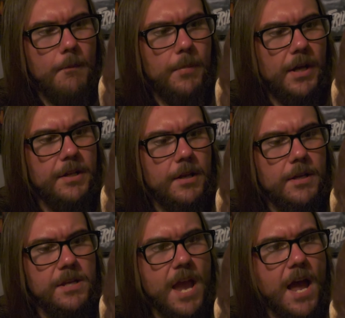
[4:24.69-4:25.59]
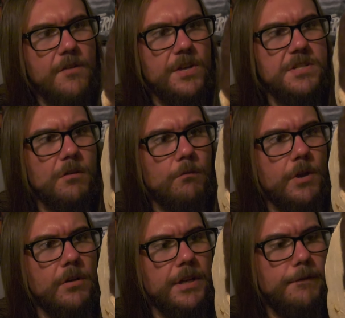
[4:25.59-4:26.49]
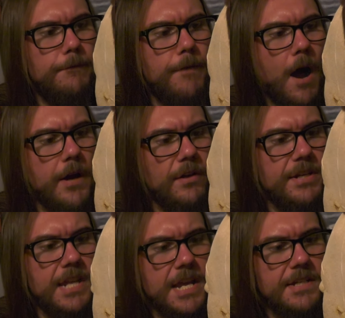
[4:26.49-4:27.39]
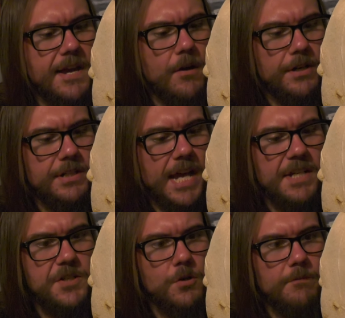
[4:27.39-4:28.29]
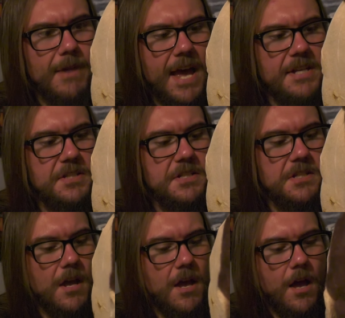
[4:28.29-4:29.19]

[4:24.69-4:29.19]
But yeah, these are really finely detailed and textured masks.